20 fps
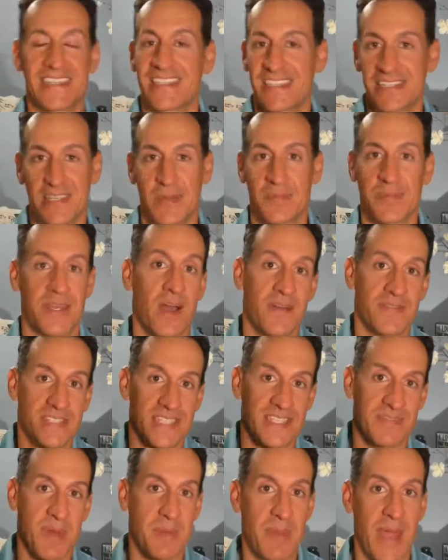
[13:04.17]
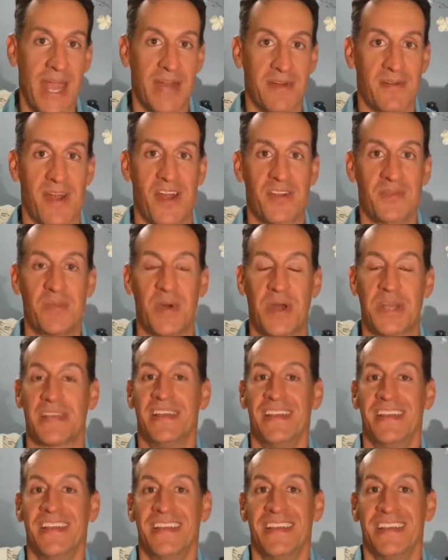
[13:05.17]
a, something obviously my background, but
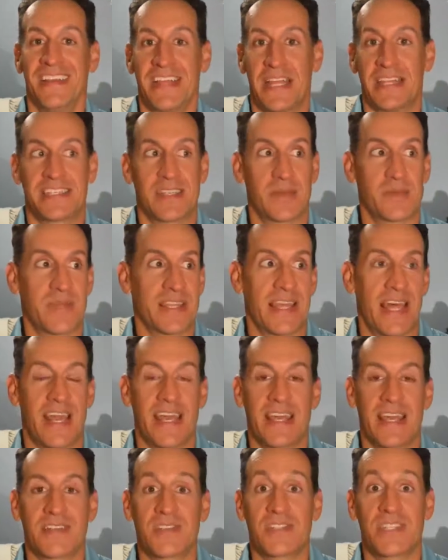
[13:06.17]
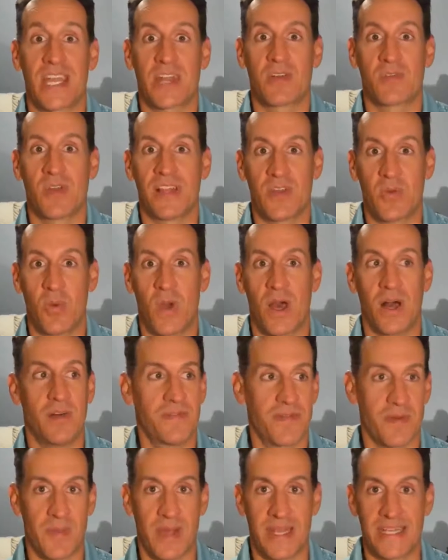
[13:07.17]
it's something that I understand really well
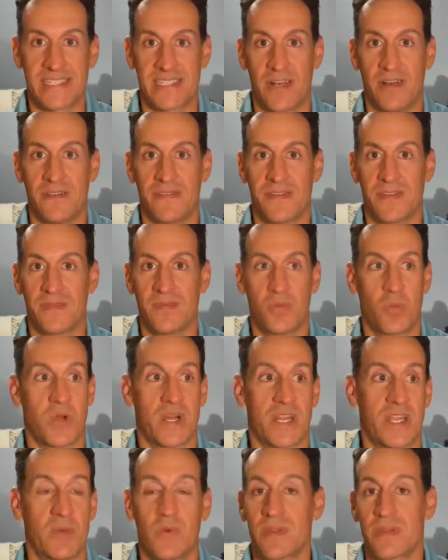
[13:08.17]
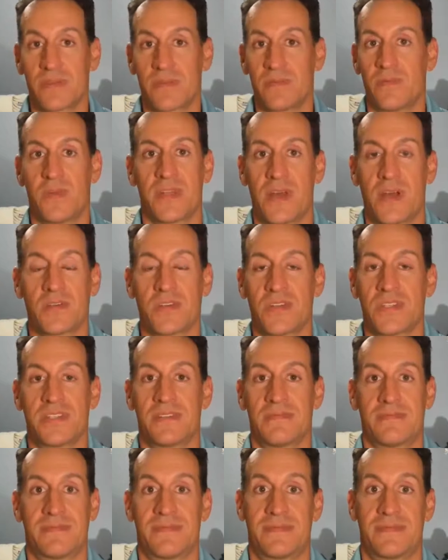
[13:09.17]
for myself and working with, with hundreds